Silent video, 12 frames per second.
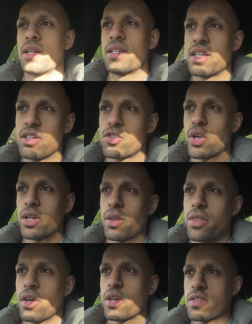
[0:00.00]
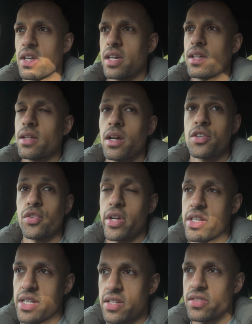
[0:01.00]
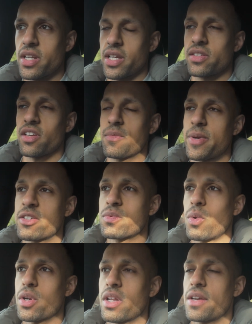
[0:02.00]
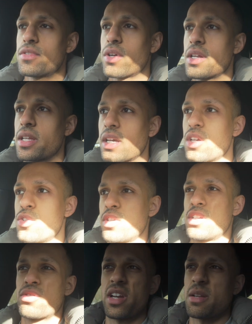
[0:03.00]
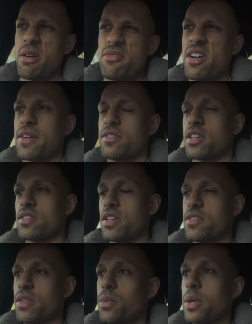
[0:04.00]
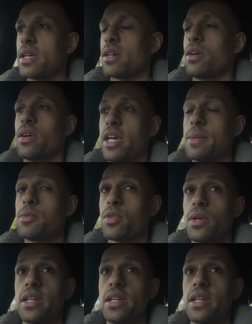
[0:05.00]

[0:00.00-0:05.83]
I didn't train on Thursday. I trained yesterday, so I've missed 1 day of training. I usually train about 5-6 days in the week, or aim to at